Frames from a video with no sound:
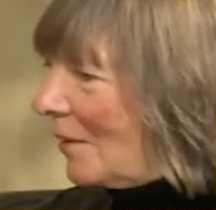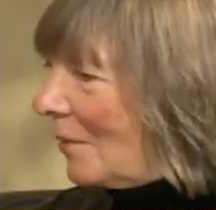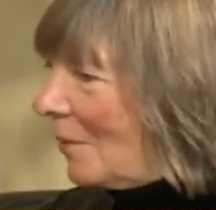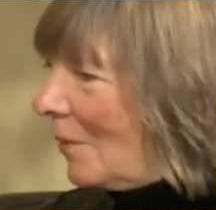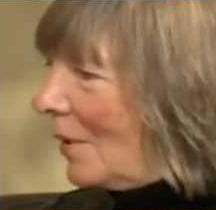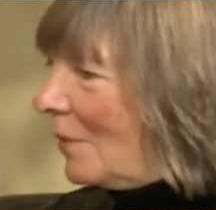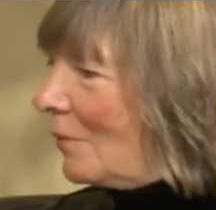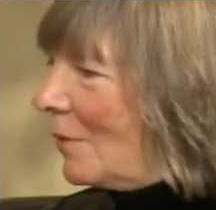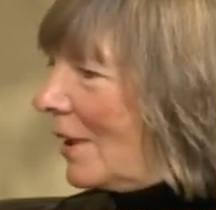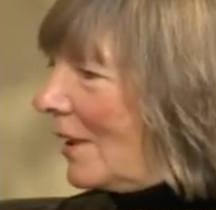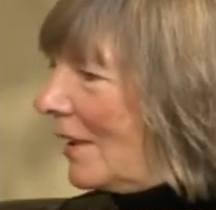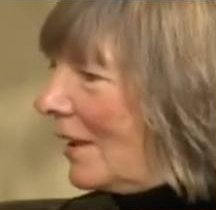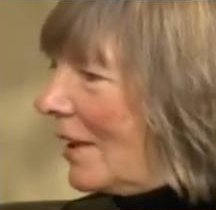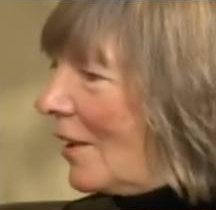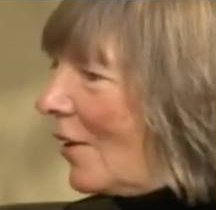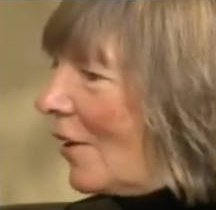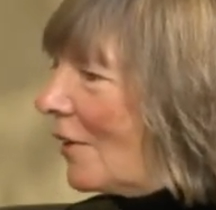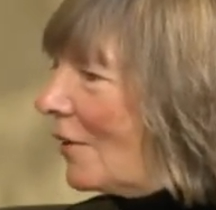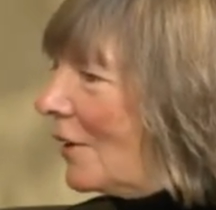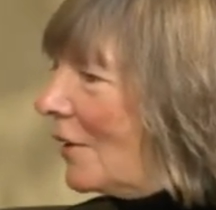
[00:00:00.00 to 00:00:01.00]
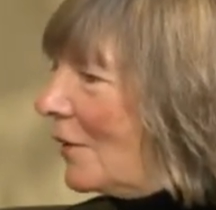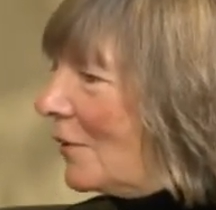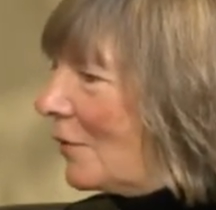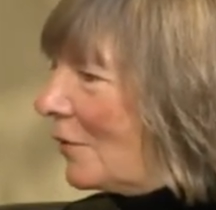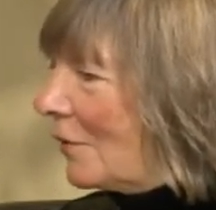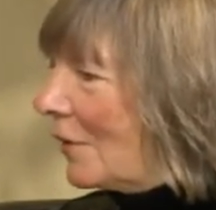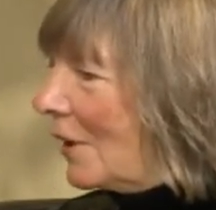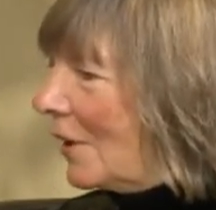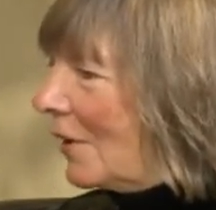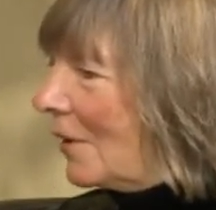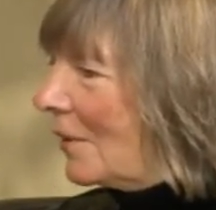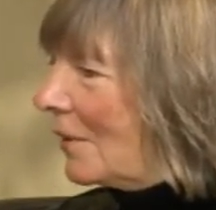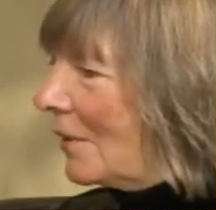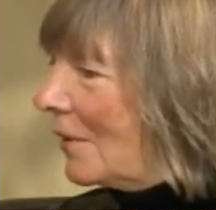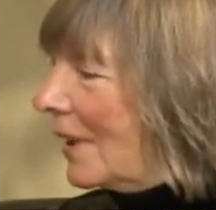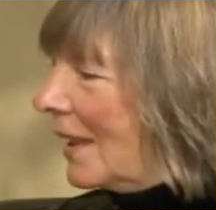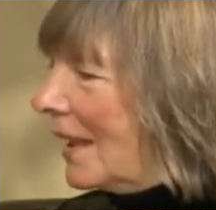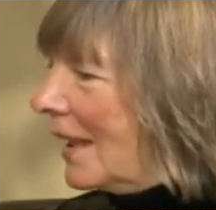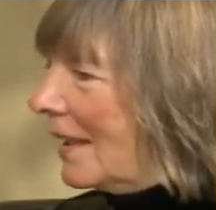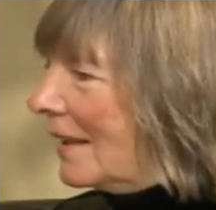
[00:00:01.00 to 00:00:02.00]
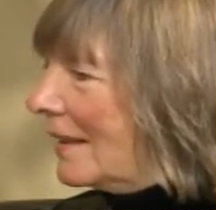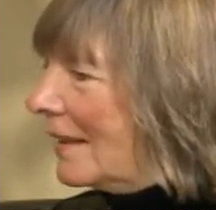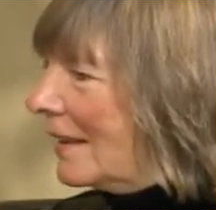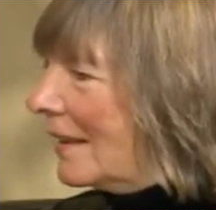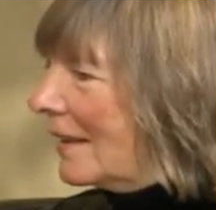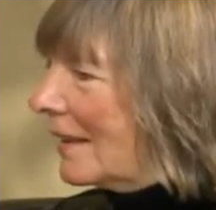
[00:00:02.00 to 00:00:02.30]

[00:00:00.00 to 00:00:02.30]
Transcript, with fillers: we really are in the flow. And